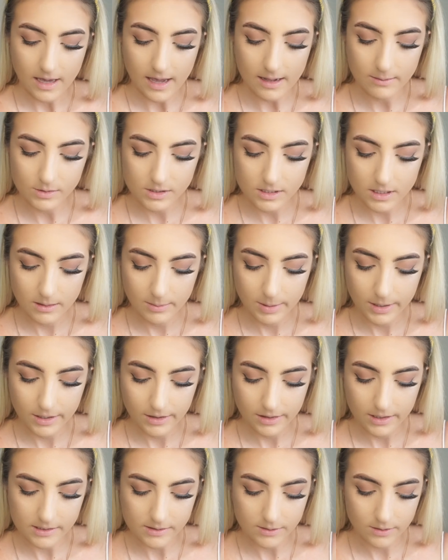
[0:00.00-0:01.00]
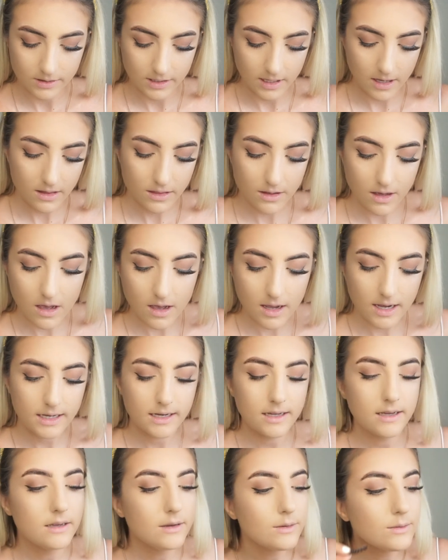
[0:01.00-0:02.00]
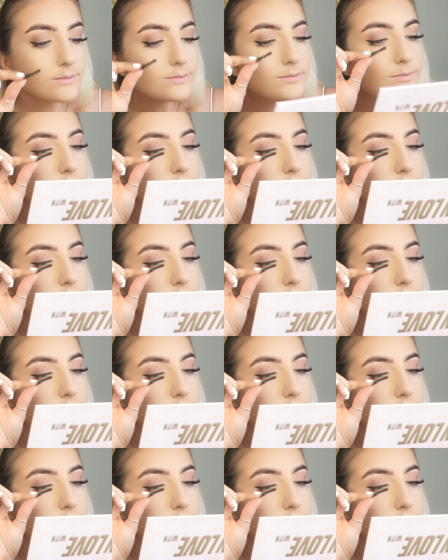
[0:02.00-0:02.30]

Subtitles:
I'm just going to put this on the other eye now.